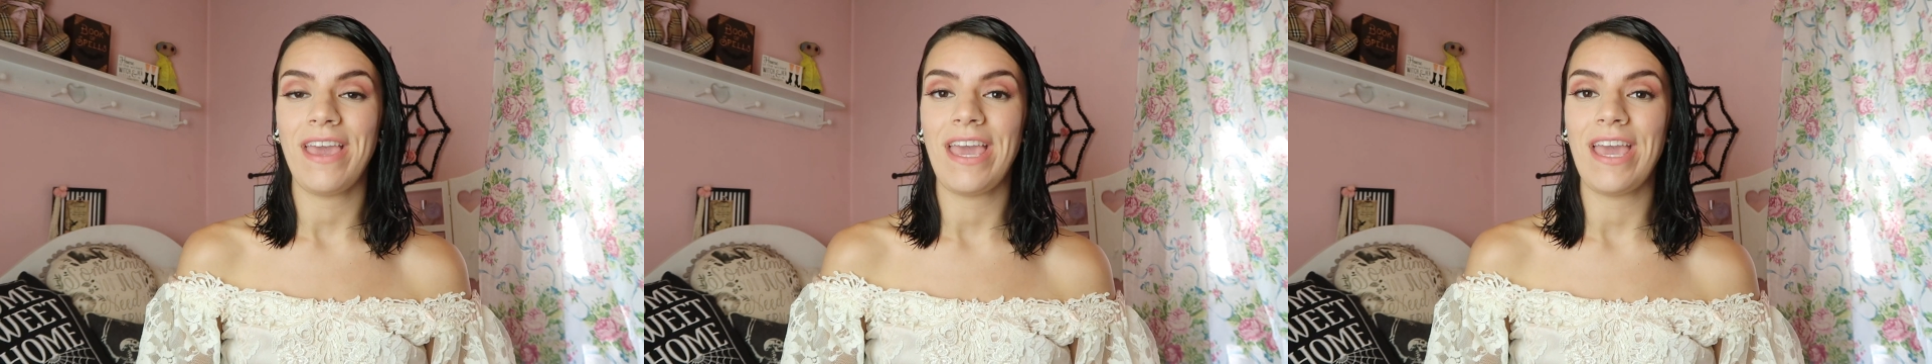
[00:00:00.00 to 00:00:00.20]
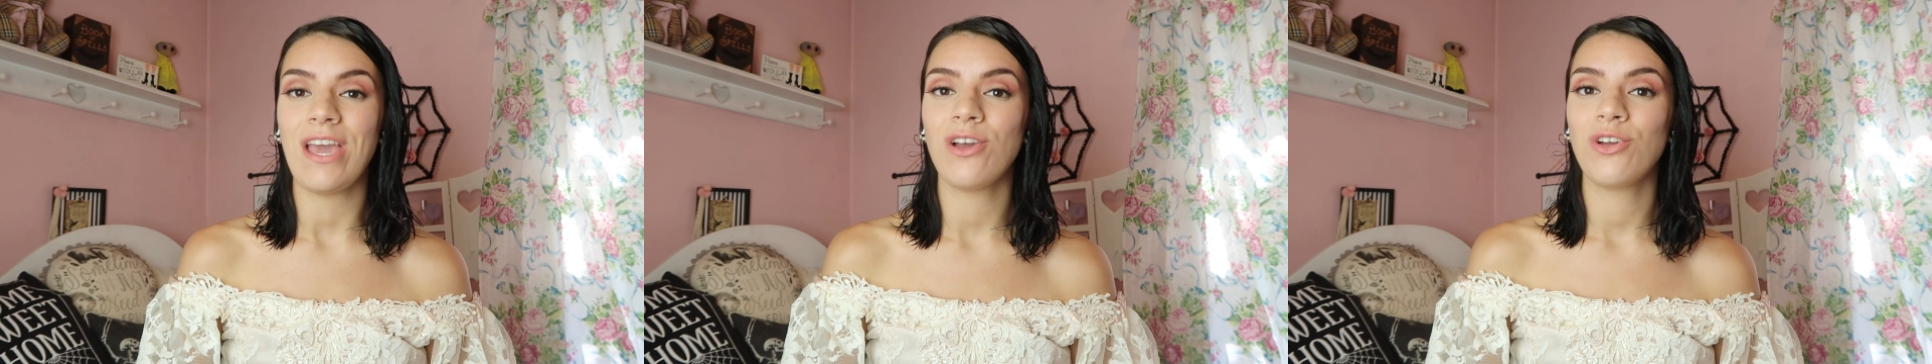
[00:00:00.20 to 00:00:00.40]

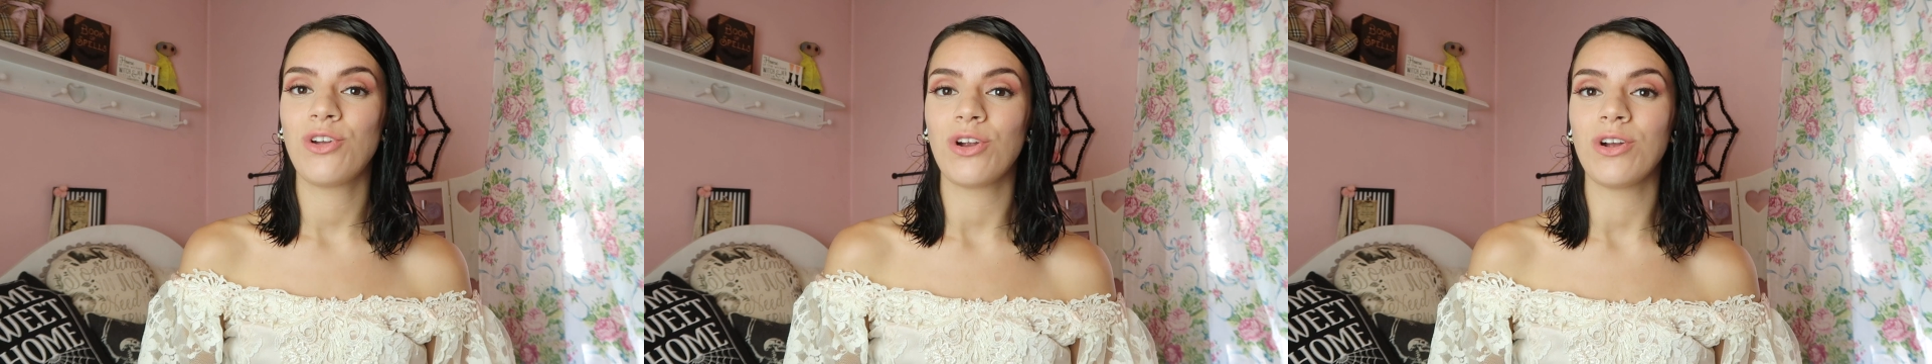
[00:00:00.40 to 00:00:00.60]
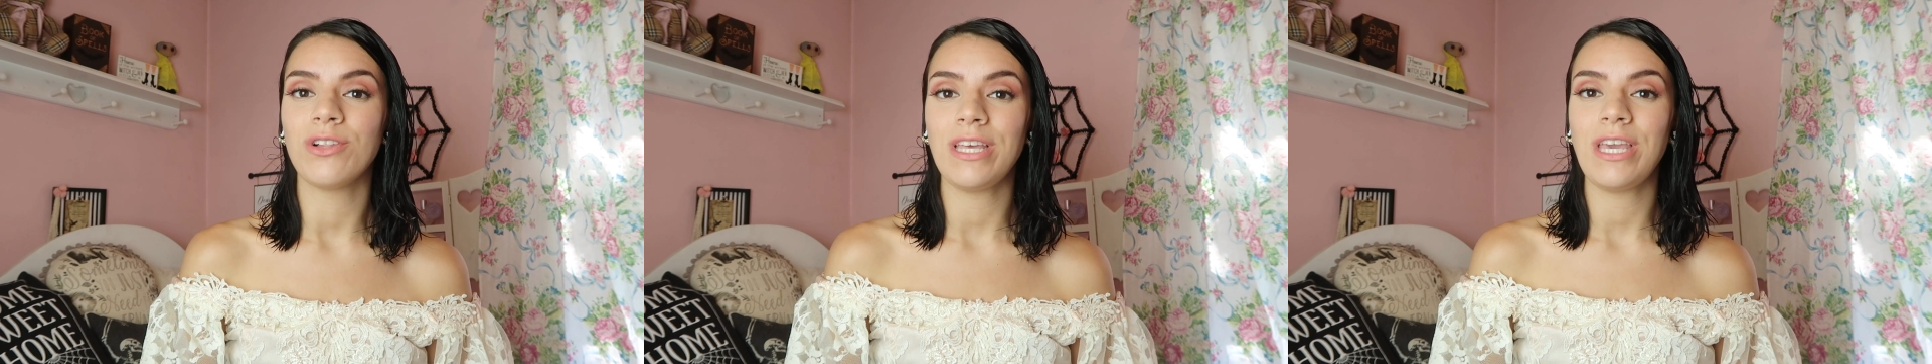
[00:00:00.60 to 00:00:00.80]
a
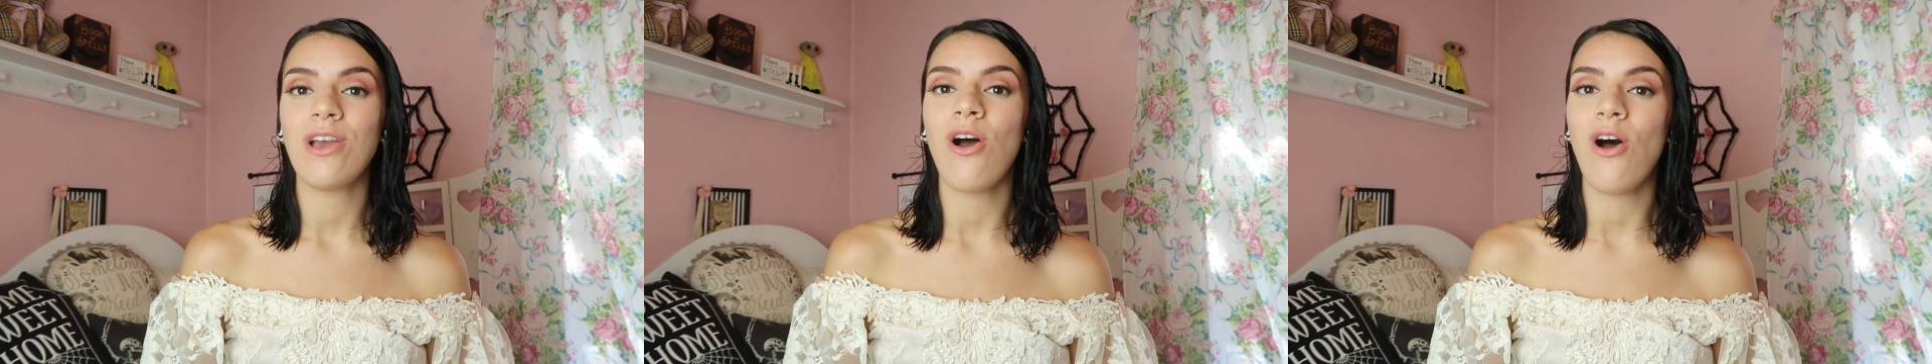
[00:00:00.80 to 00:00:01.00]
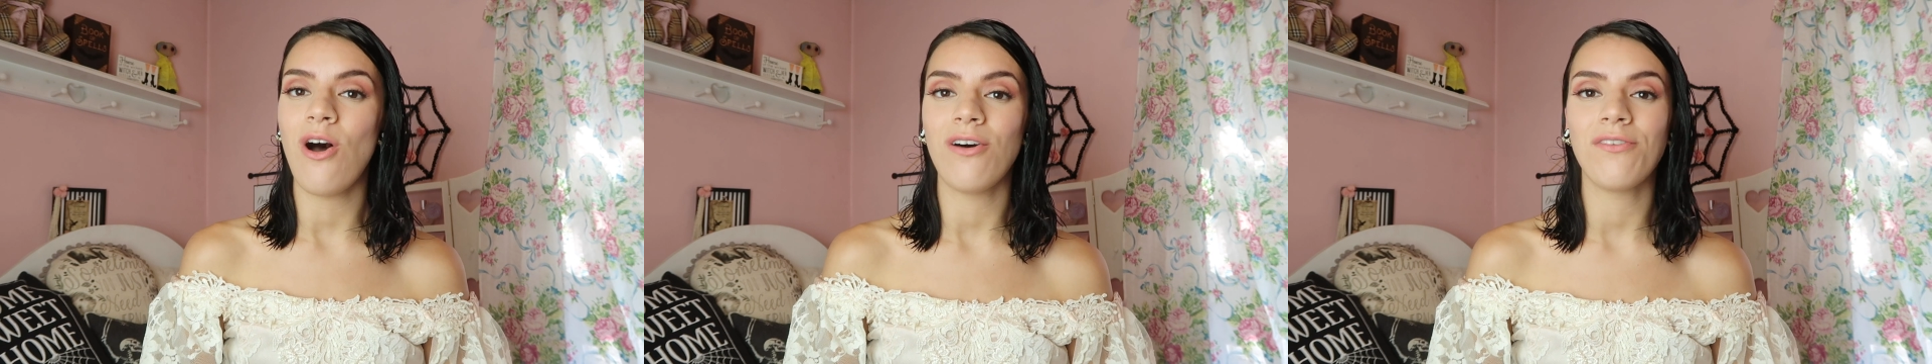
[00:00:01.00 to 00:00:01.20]
girly
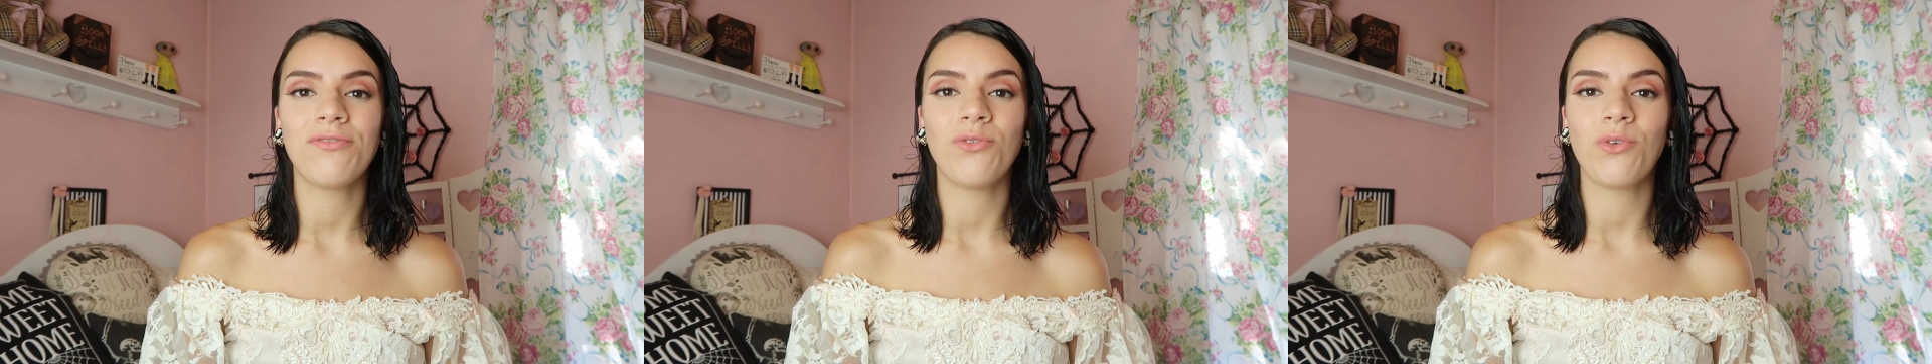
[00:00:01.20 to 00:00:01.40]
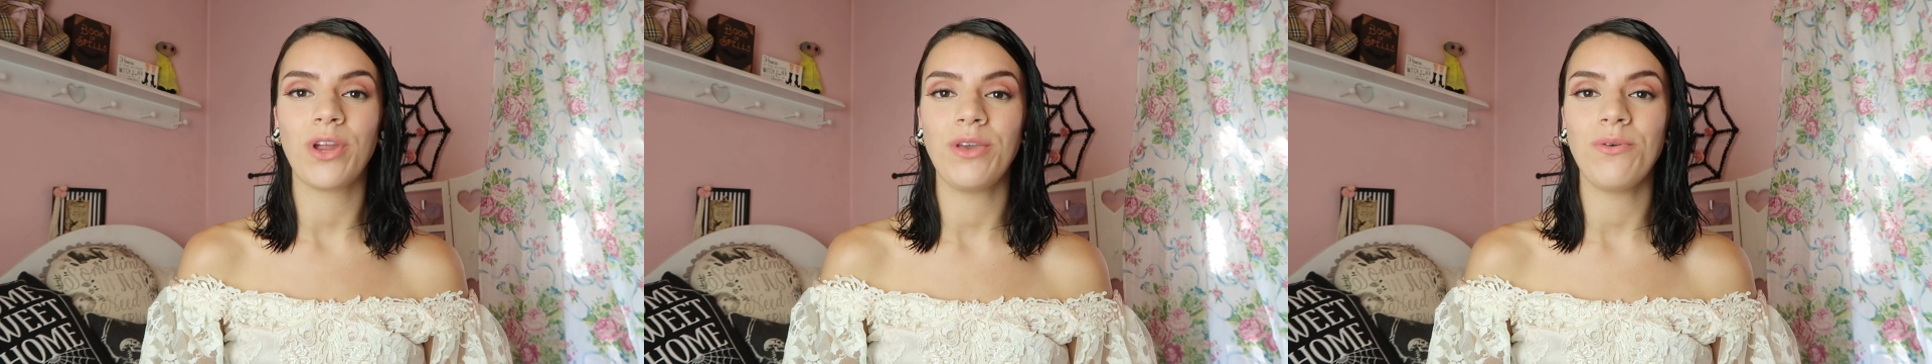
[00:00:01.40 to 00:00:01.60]
haul
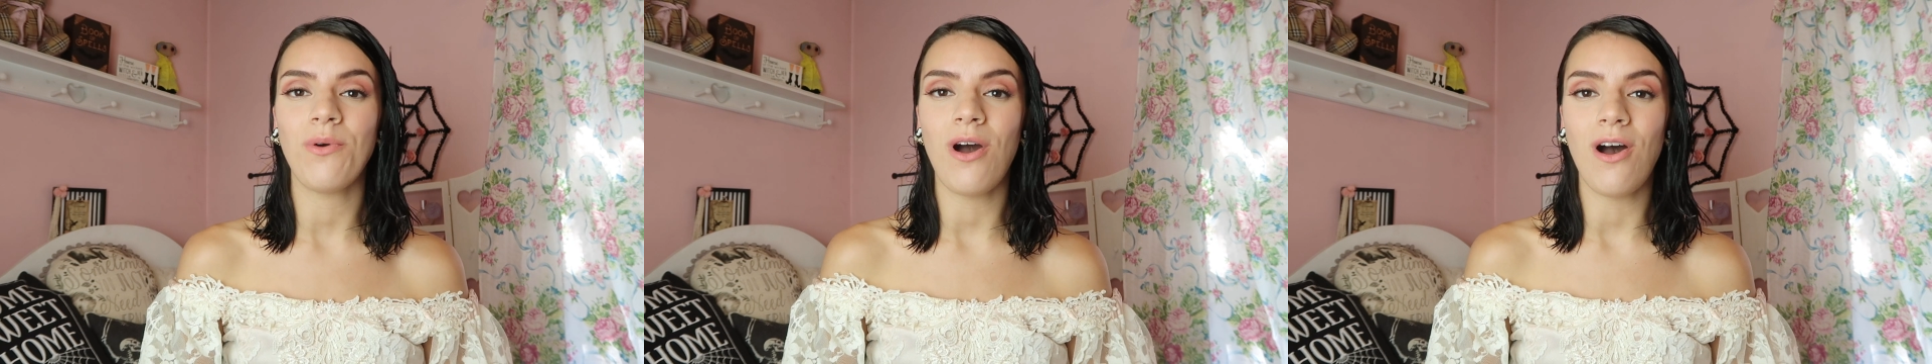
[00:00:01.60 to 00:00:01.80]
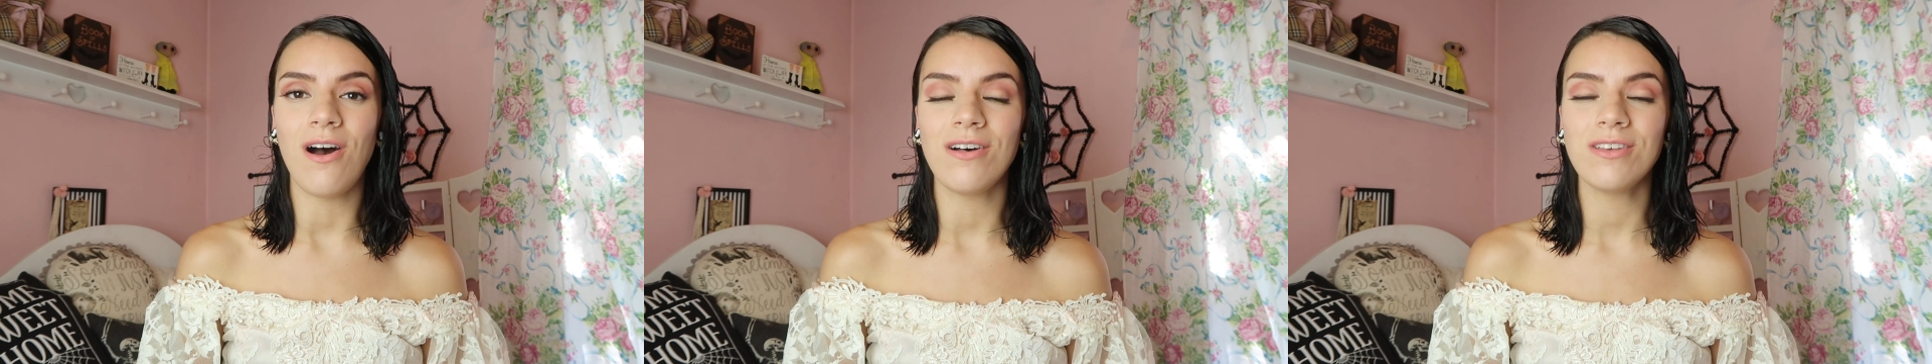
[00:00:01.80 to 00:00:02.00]
for you
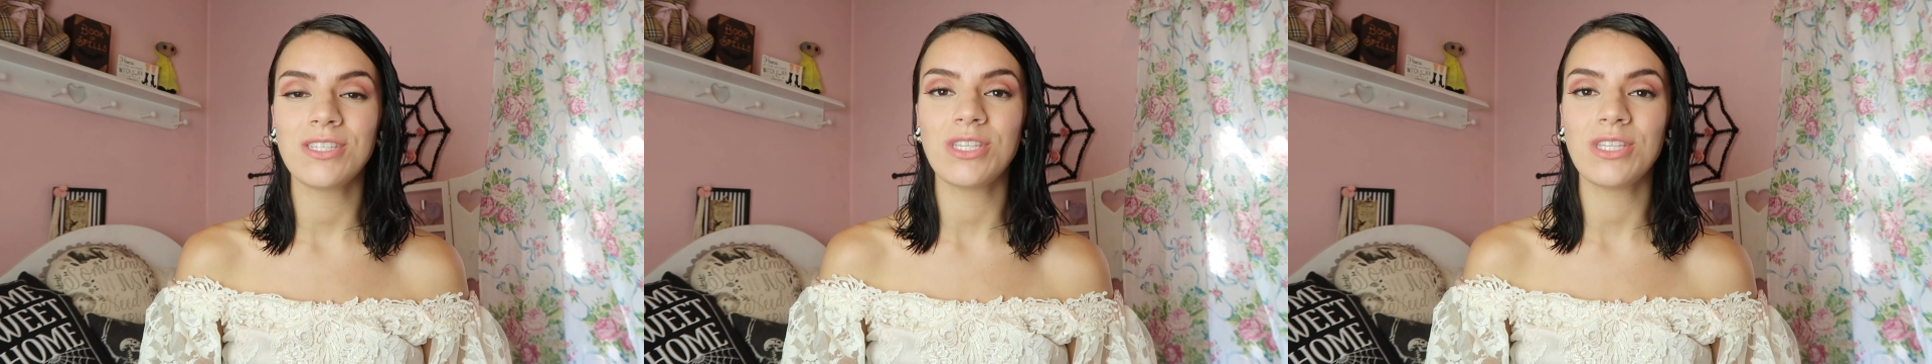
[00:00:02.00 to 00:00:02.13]
all.